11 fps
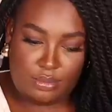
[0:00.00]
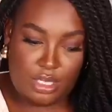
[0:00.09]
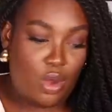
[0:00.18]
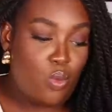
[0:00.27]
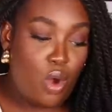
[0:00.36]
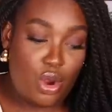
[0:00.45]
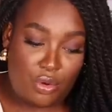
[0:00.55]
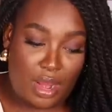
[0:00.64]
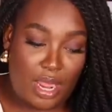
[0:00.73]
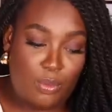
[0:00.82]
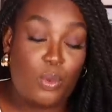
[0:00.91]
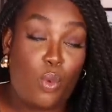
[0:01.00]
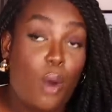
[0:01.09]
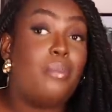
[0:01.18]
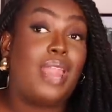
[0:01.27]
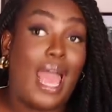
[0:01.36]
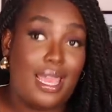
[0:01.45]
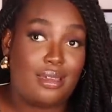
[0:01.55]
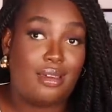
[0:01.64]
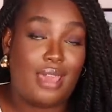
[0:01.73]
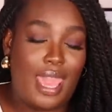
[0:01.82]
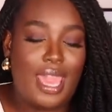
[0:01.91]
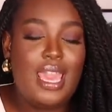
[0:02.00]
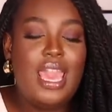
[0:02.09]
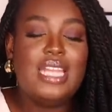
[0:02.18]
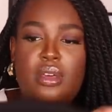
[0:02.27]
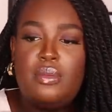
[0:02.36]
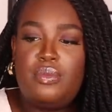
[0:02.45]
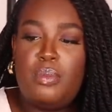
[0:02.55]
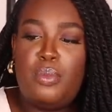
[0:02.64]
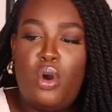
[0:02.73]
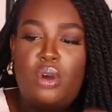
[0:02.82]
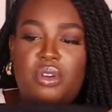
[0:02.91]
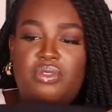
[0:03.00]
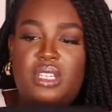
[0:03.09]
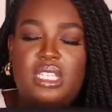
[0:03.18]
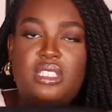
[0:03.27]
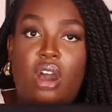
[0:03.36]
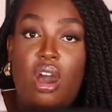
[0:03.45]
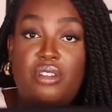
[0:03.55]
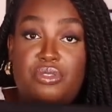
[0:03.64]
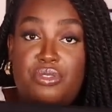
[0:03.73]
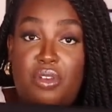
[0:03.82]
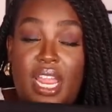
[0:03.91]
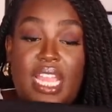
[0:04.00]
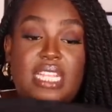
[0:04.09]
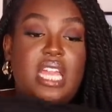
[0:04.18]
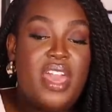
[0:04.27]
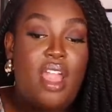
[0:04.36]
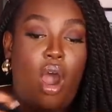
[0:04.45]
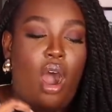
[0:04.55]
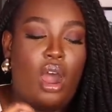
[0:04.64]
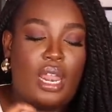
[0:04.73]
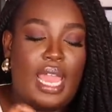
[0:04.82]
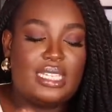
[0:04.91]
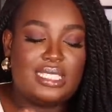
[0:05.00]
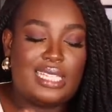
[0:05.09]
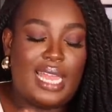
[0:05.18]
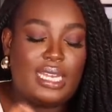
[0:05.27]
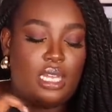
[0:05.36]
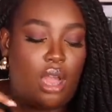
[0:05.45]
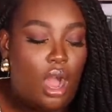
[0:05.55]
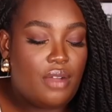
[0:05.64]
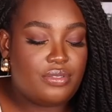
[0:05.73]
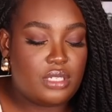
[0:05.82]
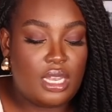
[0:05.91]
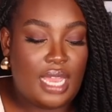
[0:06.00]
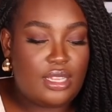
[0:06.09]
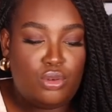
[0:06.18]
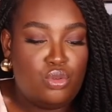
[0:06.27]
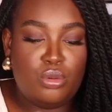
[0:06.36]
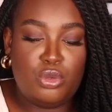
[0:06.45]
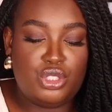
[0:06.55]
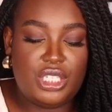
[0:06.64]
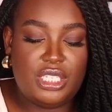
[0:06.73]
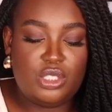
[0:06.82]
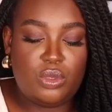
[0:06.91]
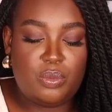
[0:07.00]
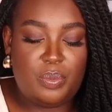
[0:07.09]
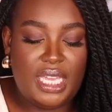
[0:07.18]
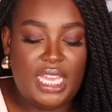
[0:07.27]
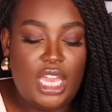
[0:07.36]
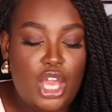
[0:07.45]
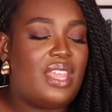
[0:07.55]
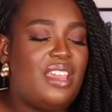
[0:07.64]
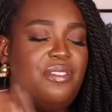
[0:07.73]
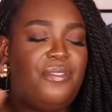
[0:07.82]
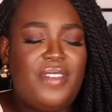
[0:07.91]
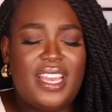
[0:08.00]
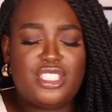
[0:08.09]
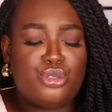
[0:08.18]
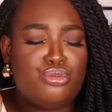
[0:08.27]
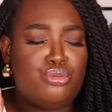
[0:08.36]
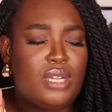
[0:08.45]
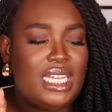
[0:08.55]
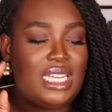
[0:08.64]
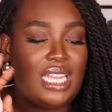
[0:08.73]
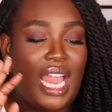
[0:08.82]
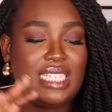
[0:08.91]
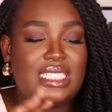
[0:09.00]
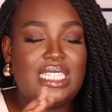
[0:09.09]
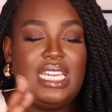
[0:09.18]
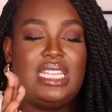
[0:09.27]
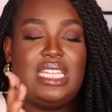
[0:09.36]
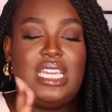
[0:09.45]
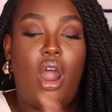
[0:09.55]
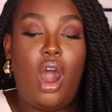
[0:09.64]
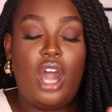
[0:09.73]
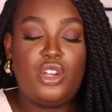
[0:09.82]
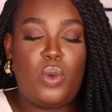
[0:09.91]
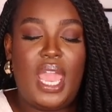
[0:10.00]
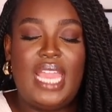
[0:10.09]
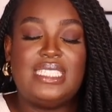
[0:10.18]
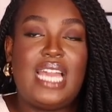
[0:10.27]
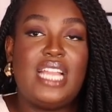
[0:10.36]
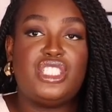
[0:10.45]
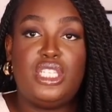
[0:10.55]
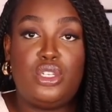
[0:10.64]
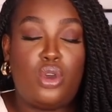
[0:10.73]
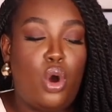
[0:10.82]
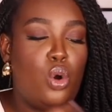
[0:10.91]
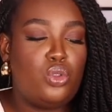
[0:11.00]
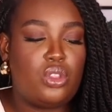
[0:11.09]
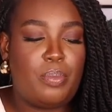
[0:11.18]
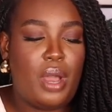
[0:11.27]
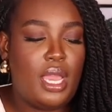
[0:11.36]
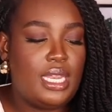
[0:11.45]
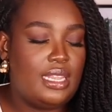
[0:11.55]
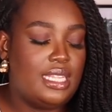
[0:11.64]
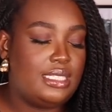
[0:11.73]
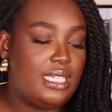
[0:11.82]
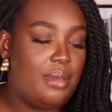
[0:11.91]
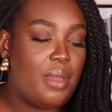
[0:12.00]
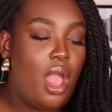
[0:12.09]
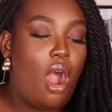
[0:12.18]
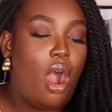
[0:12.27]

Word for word: We don't want gray, we want black, okay? The, the bottom of these aren't frayed. They are like slightly cuffed like normal jeans would be. They fit really really nicely. The hardware is actually gold. The button and the zip